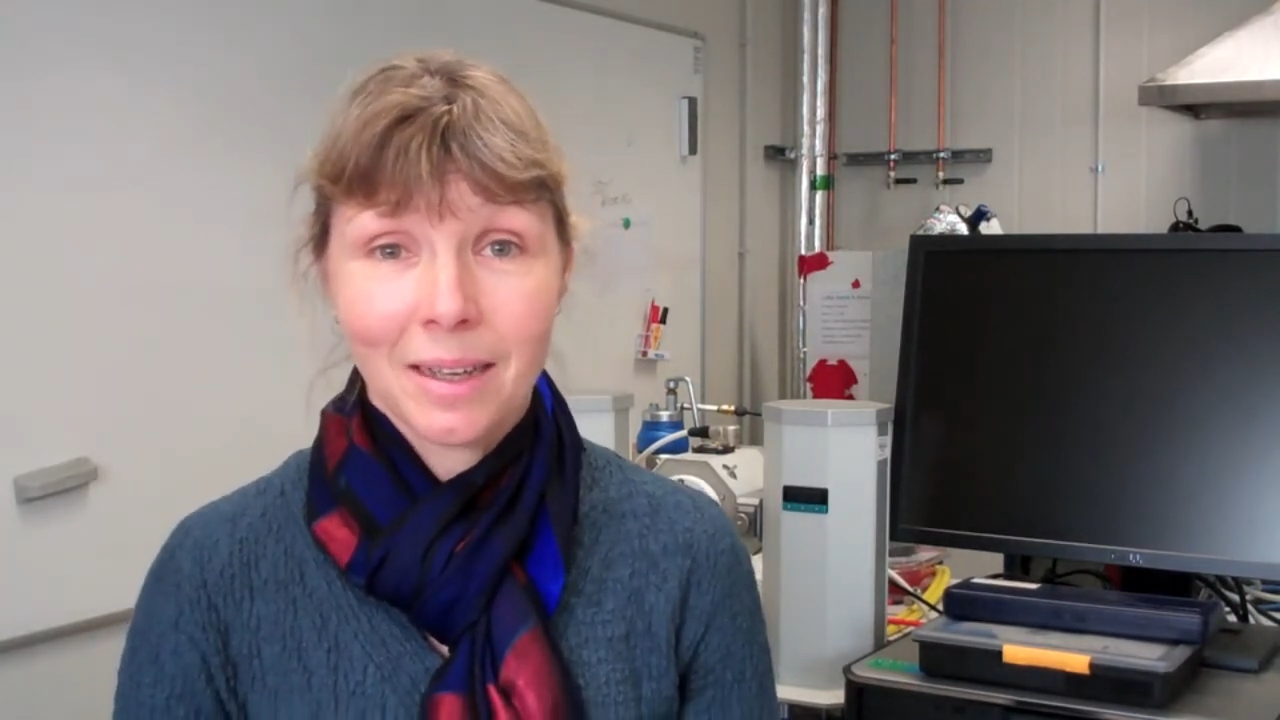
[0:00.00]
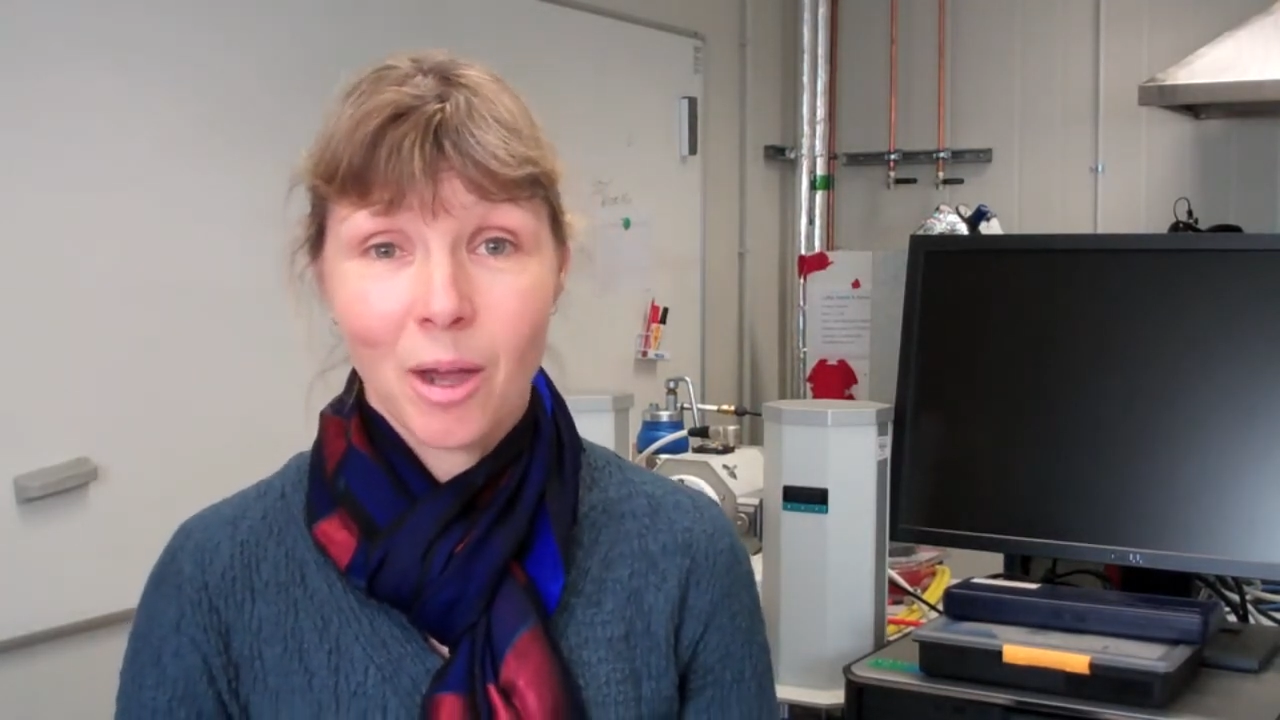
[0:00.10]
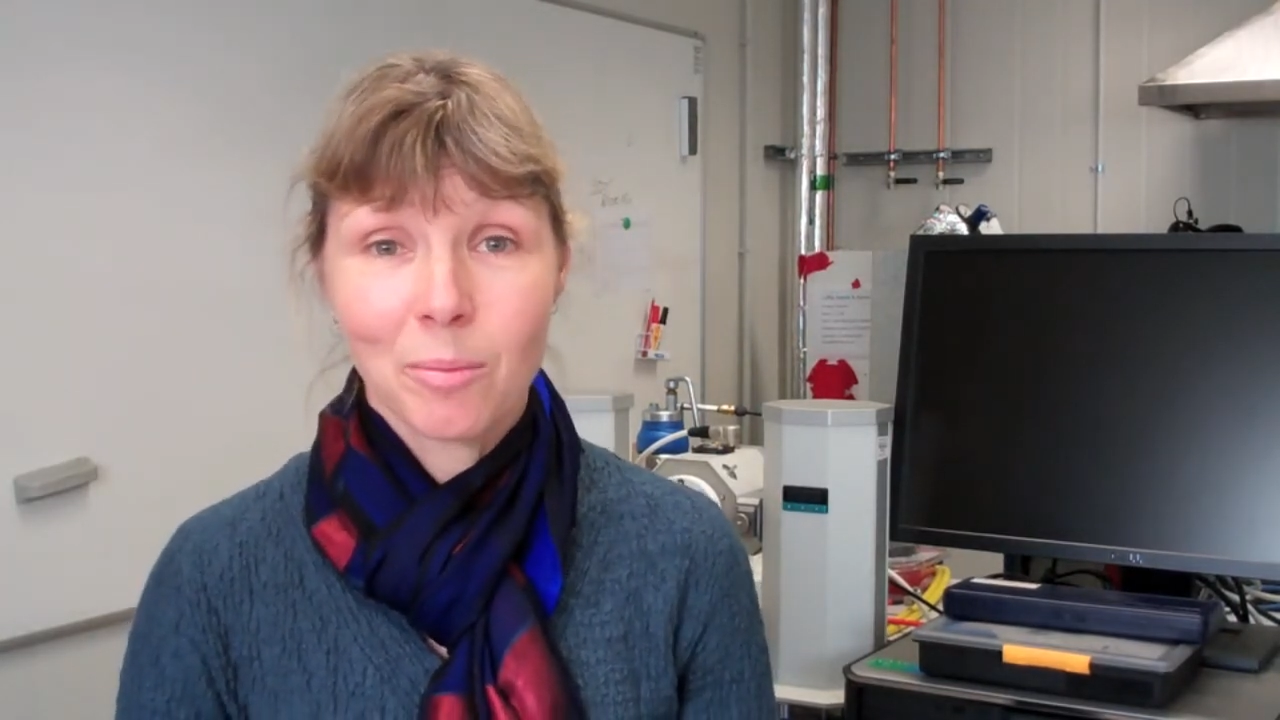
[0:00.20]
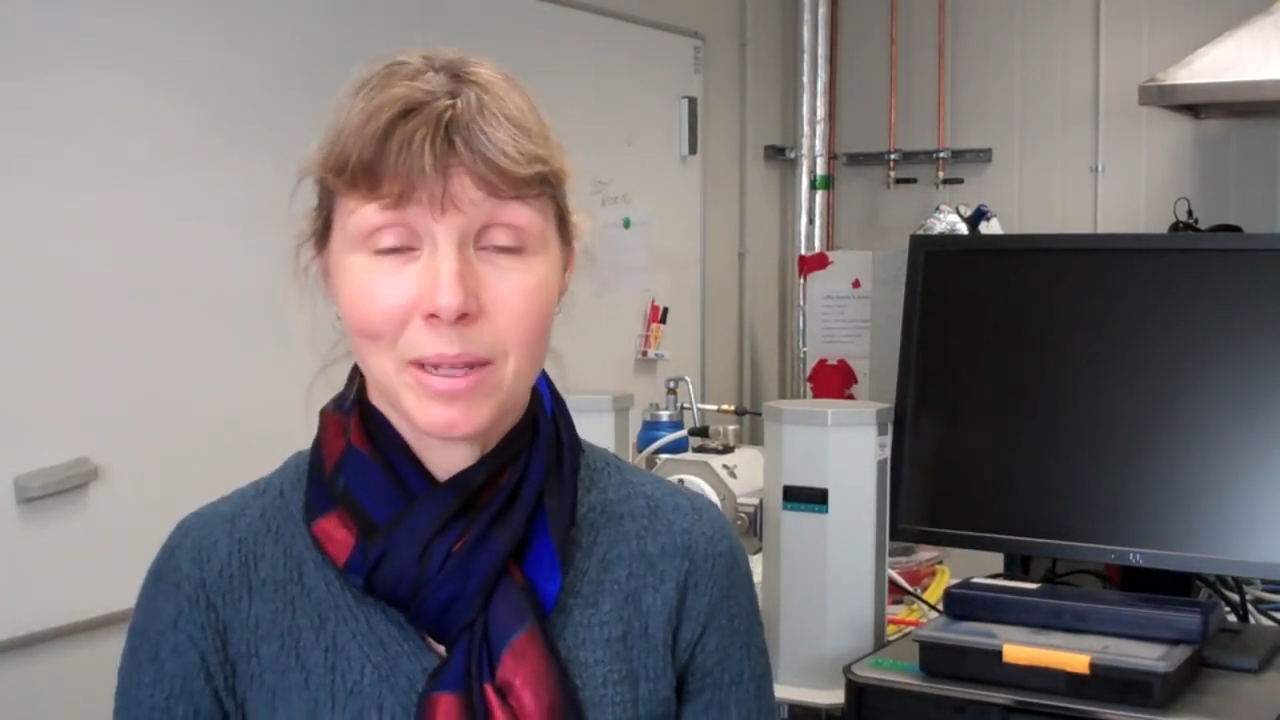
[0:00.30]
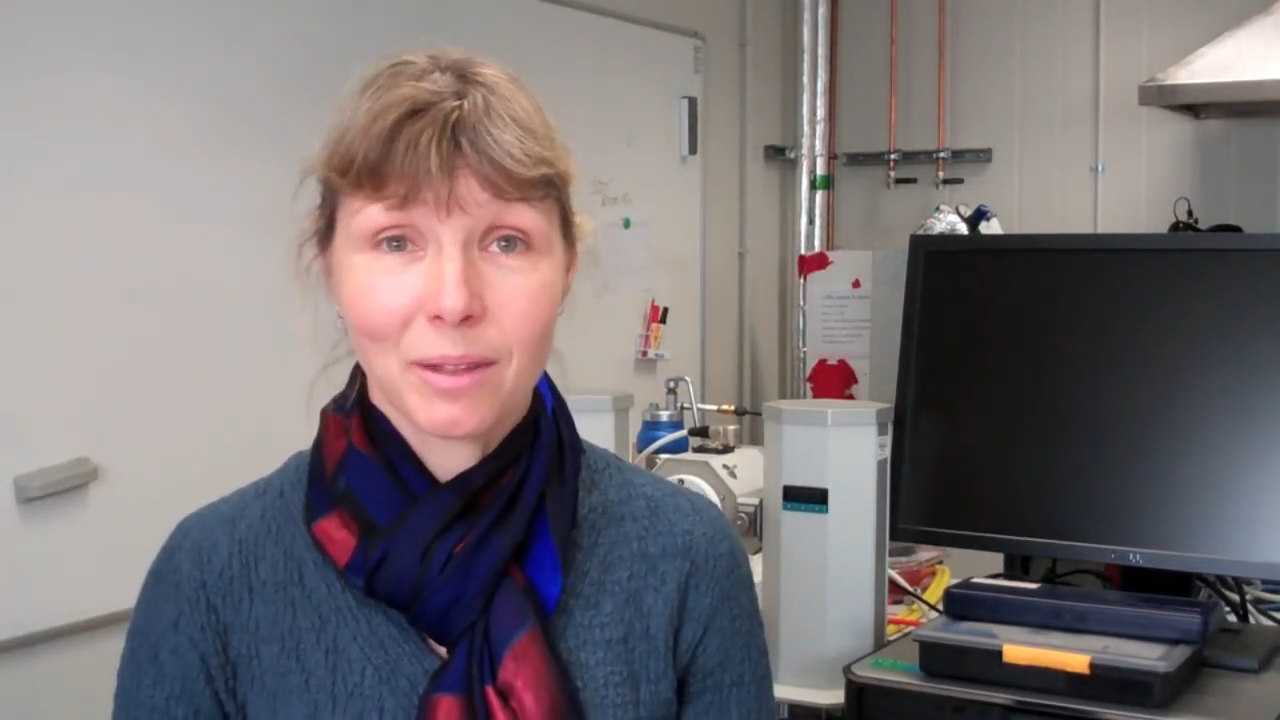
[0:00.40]

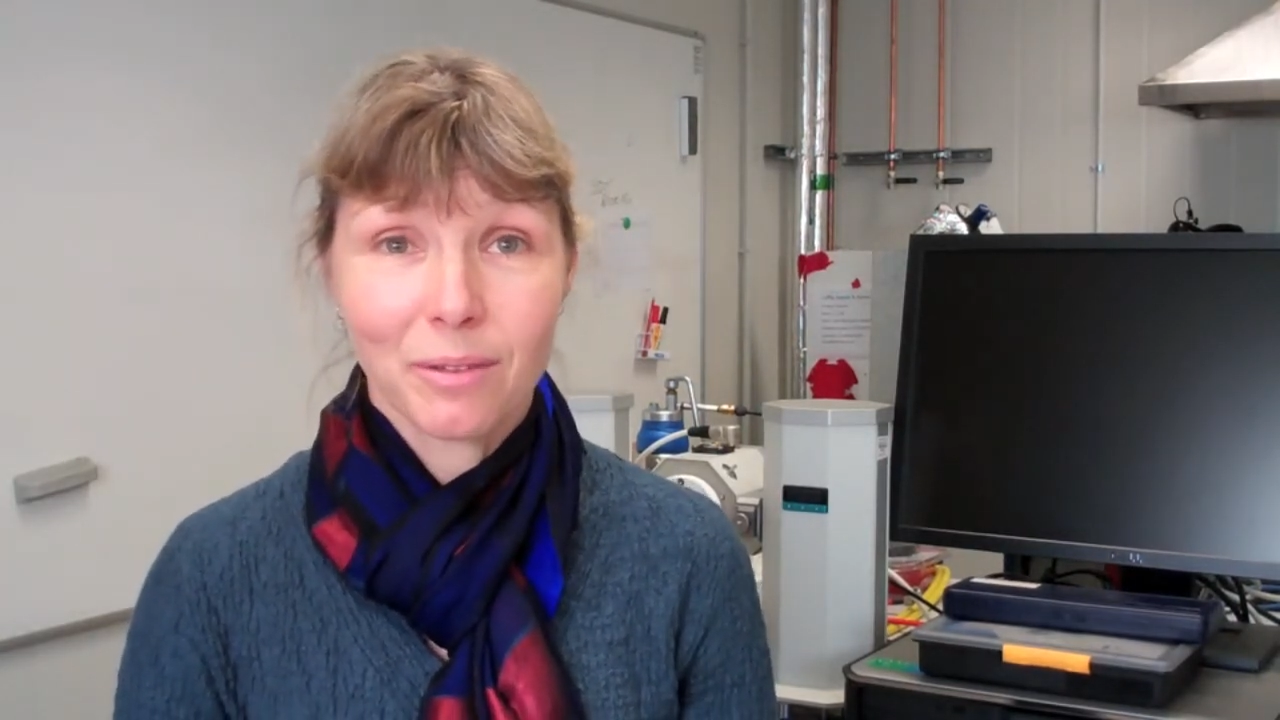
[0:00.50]
opening the